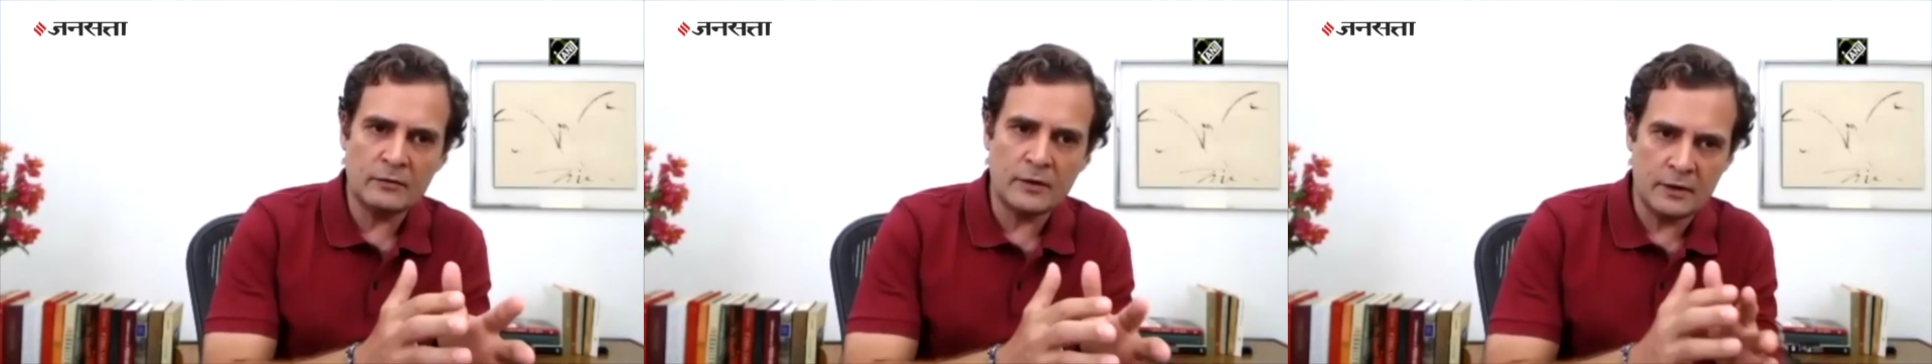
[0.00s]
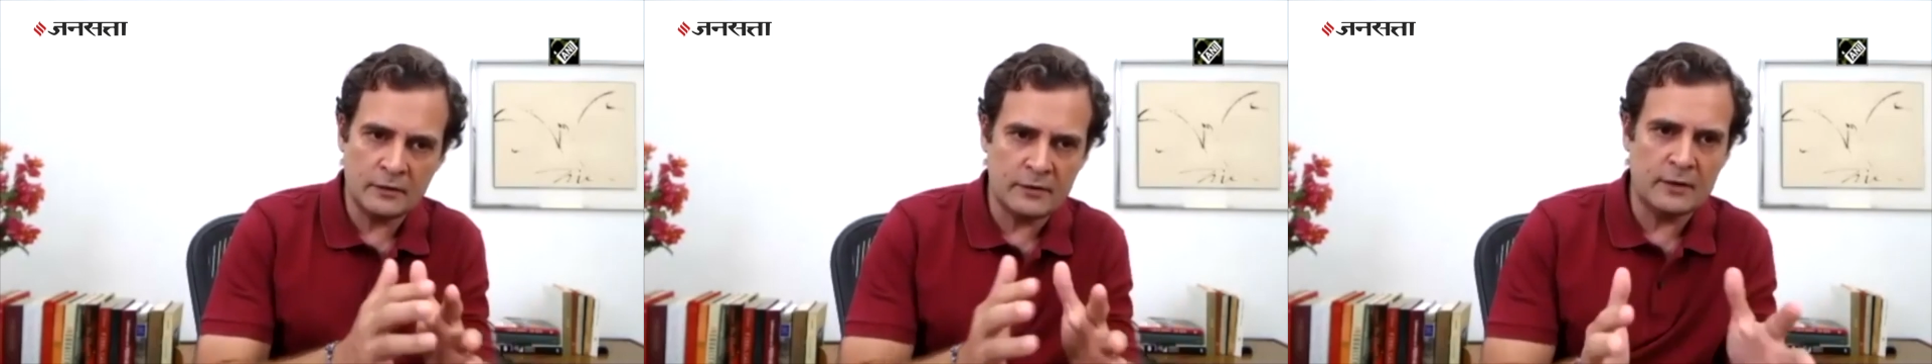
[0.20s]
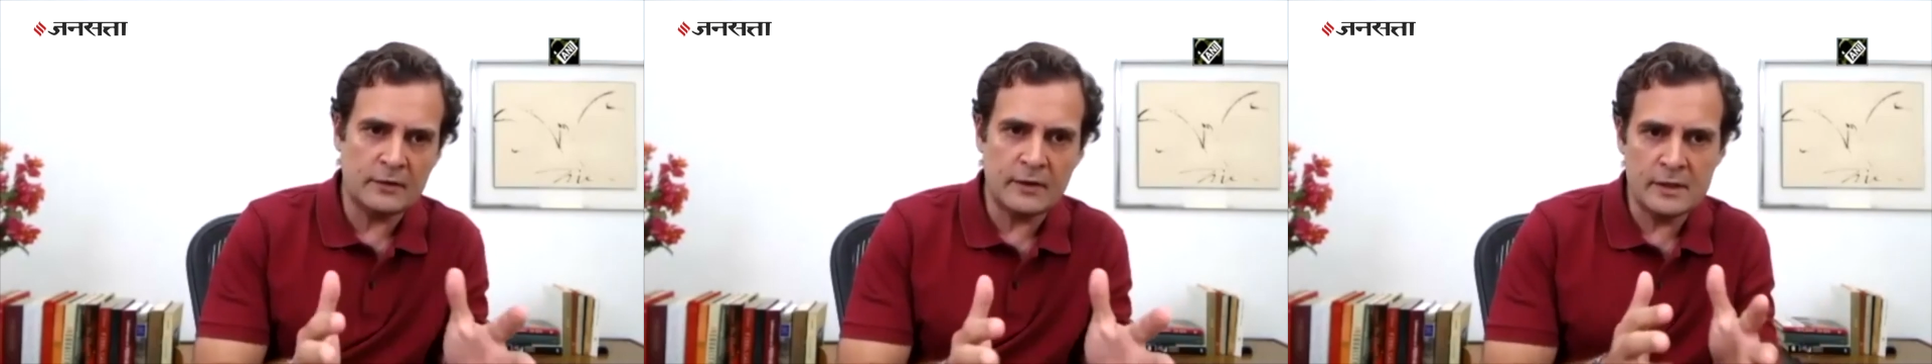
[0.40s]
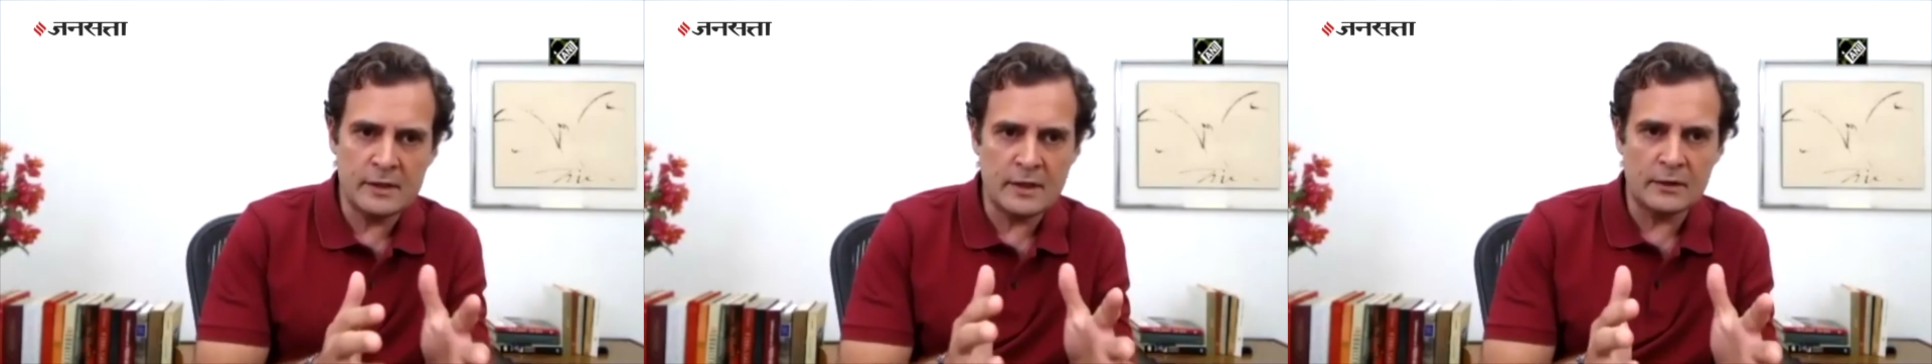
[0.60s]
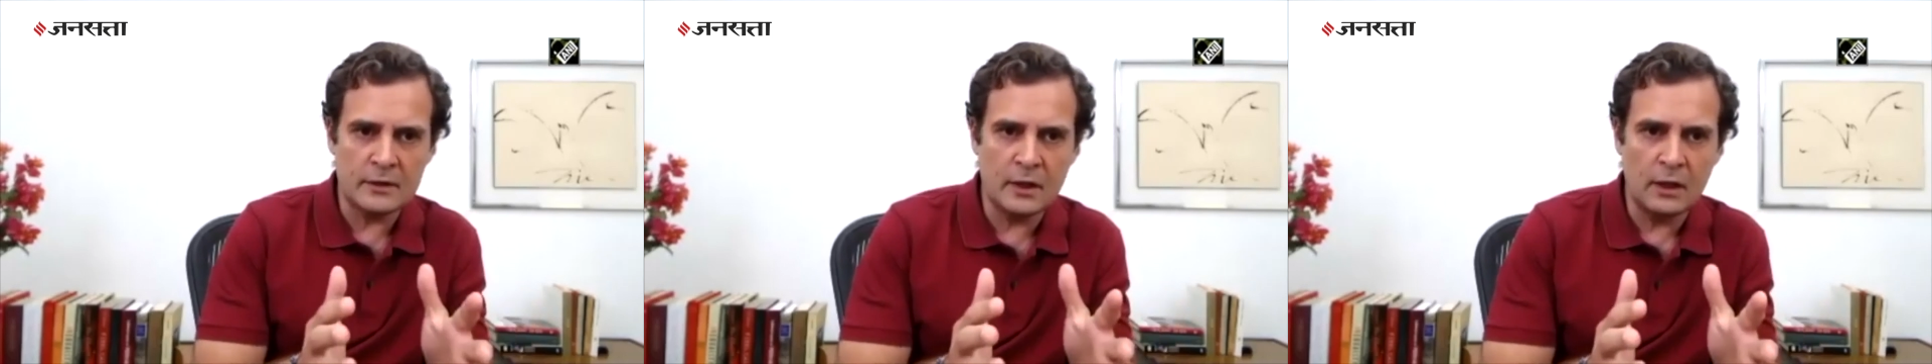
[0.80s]
etc.,
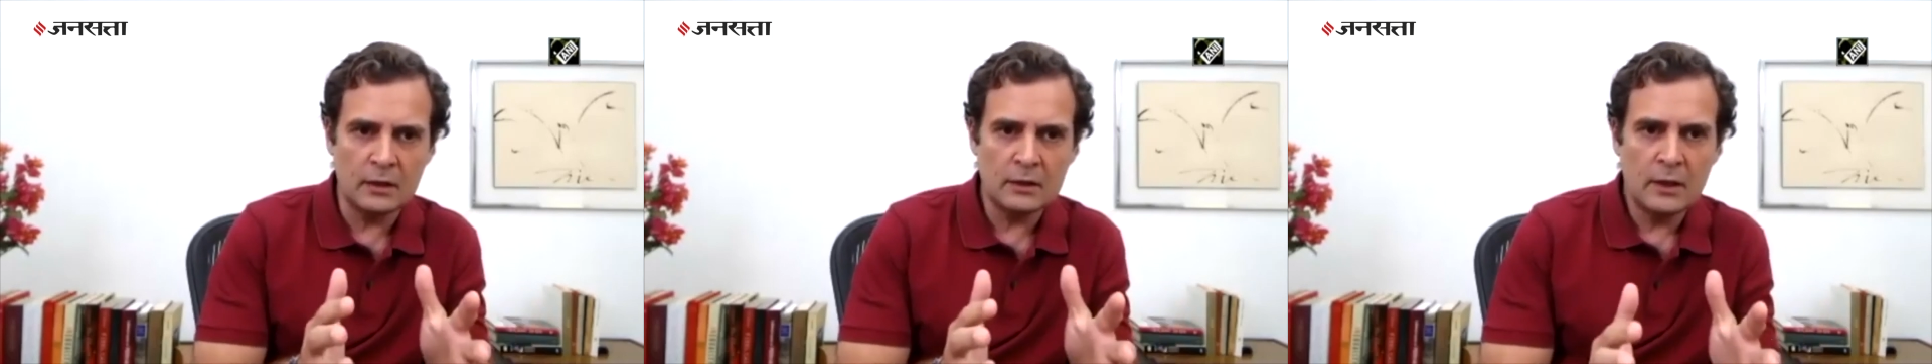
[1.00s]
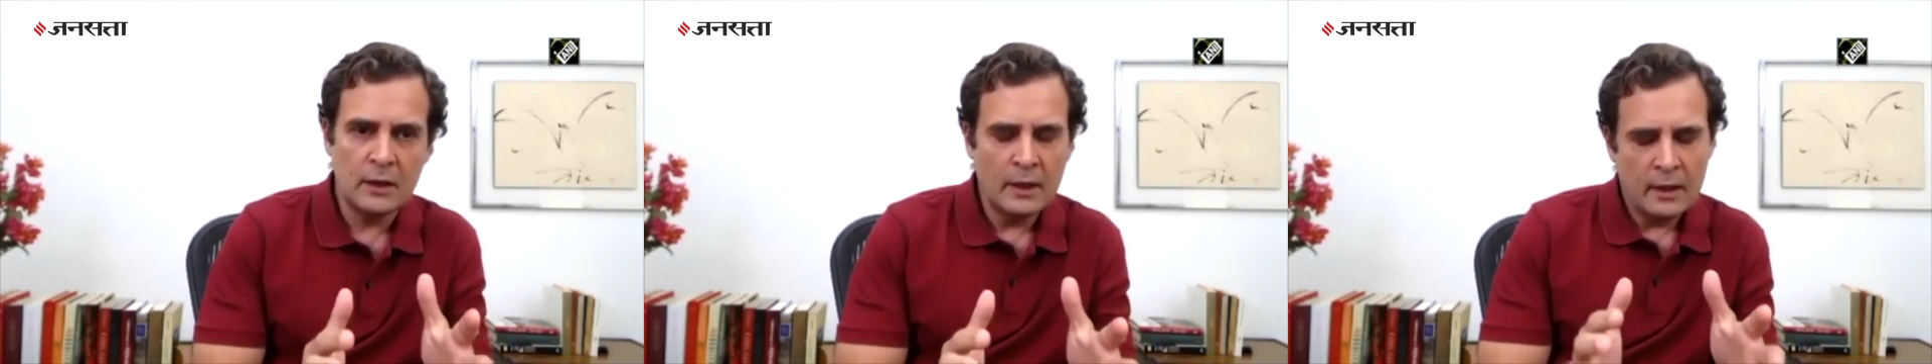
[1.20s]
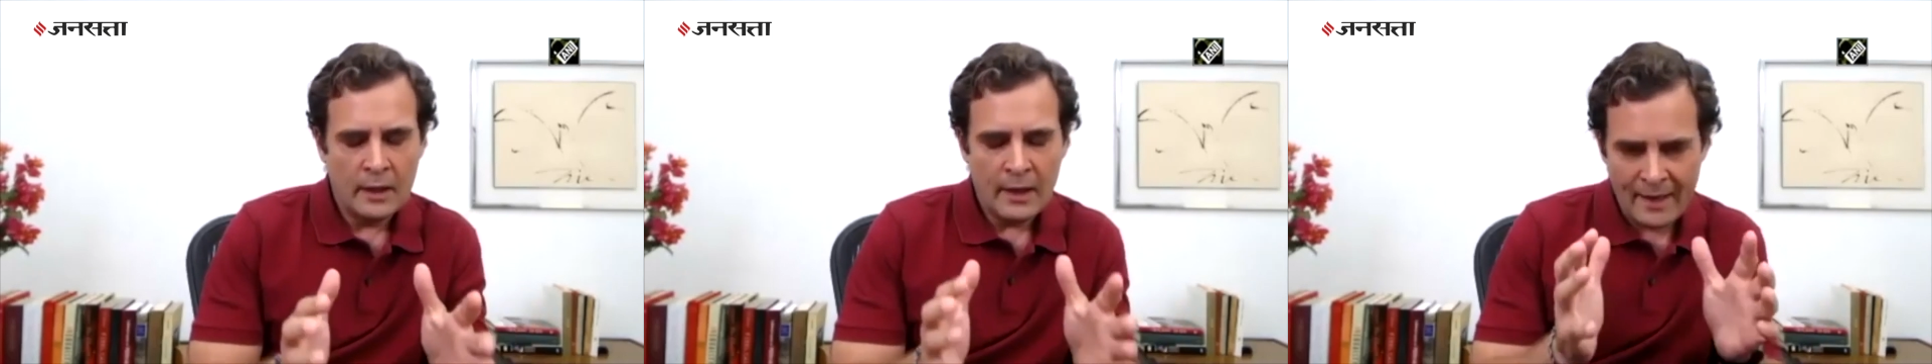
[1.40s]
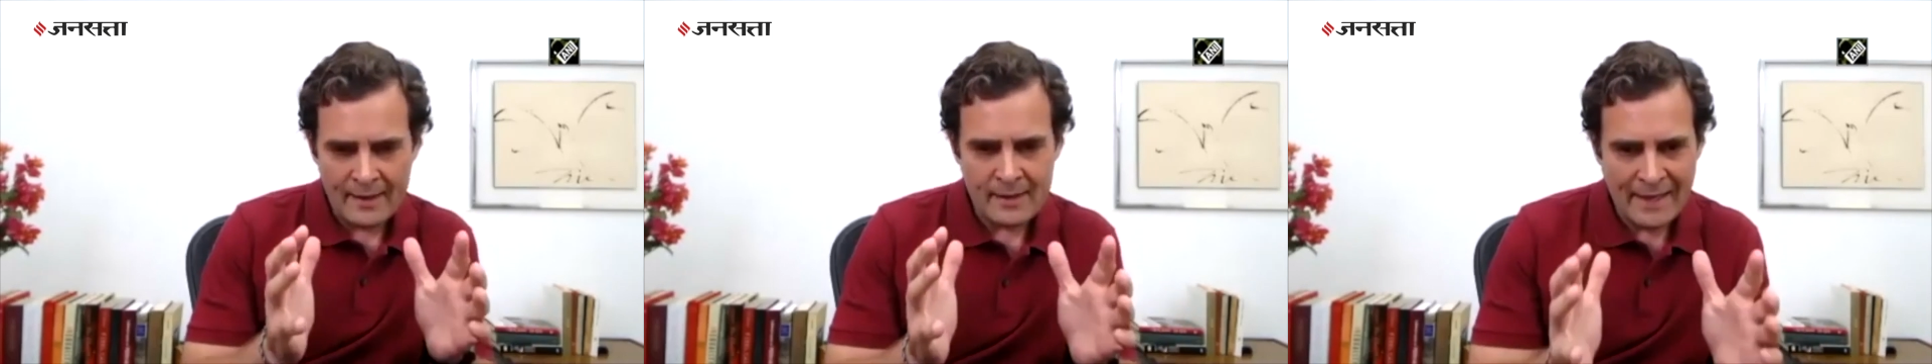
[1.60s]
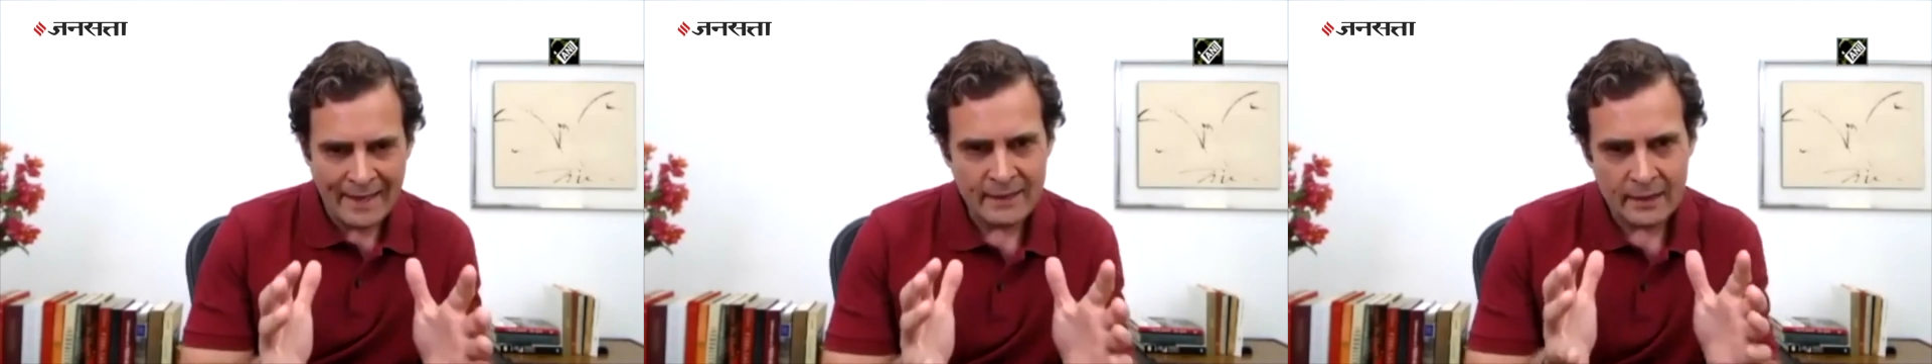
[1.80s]
and
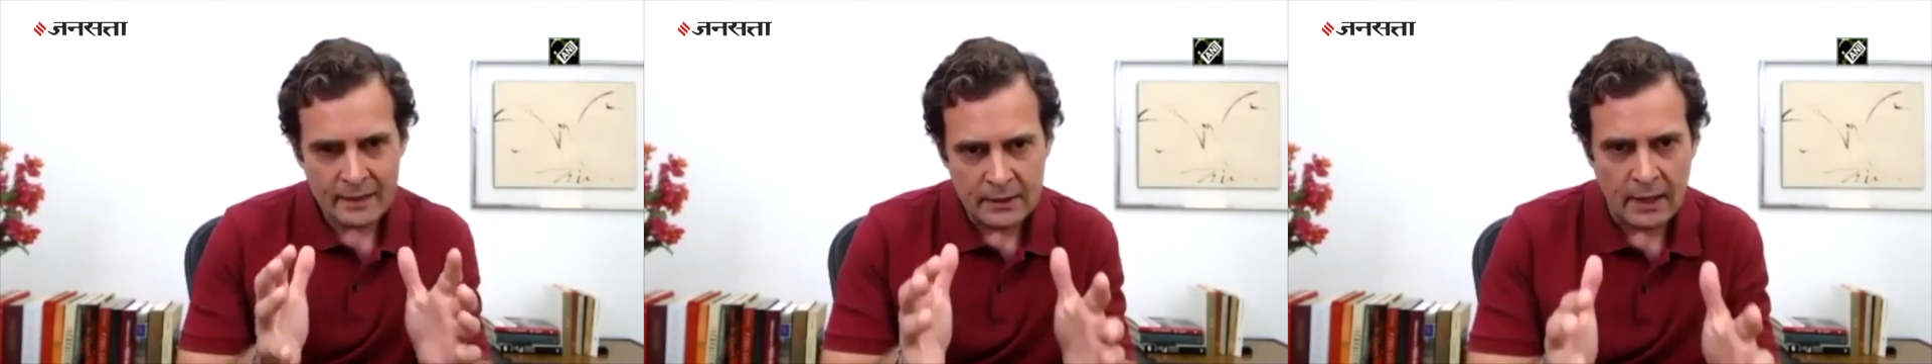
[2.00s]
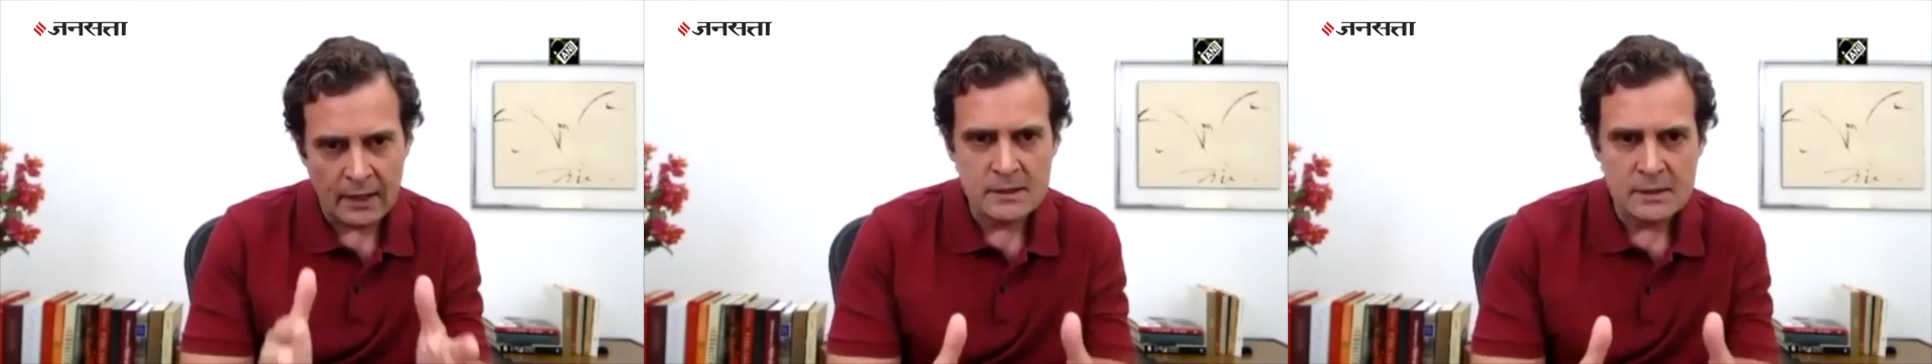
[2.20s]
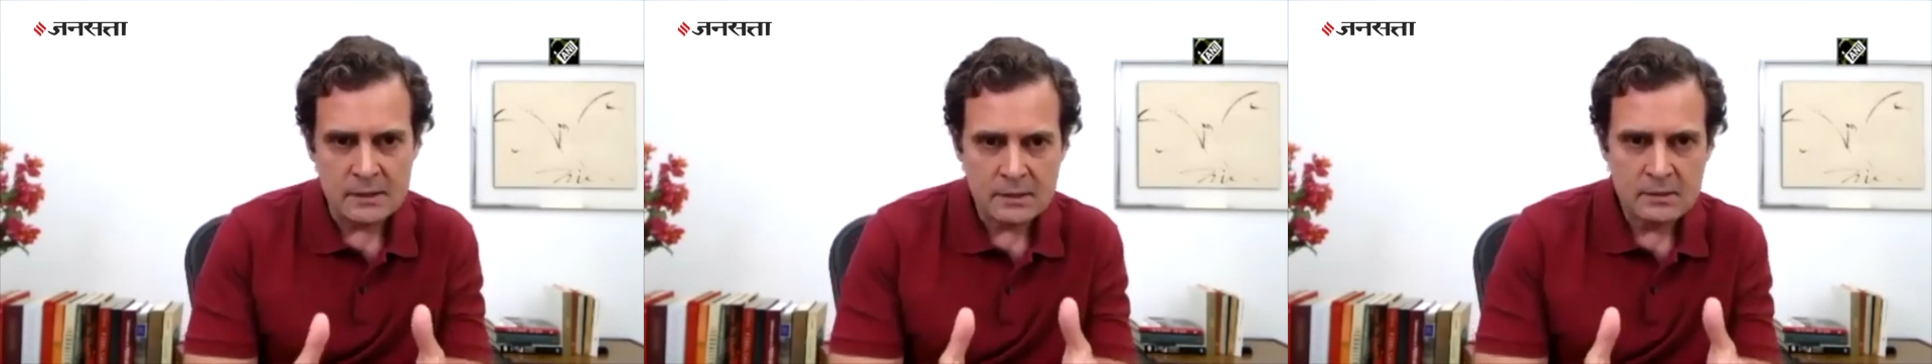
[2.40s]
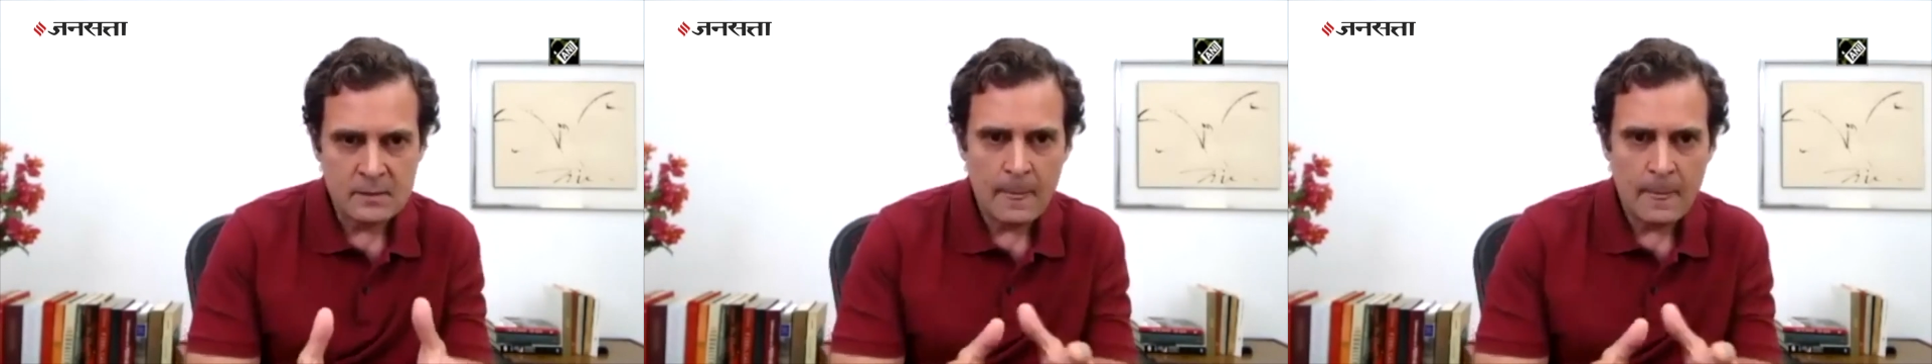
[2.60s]
that it does.